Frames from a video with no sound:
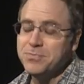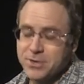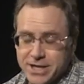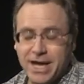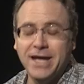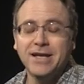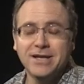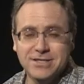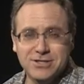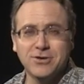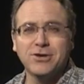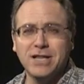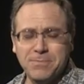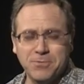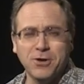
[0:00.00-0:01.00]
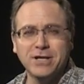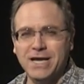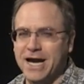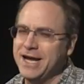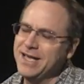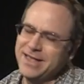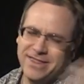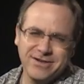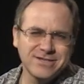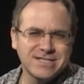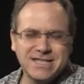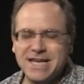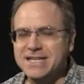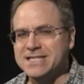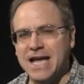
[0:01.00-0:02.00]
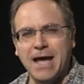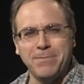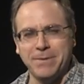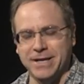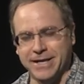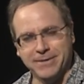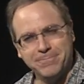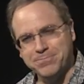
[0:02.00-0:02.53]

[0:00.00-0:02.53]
okay, so clipboard guy, there's things happening.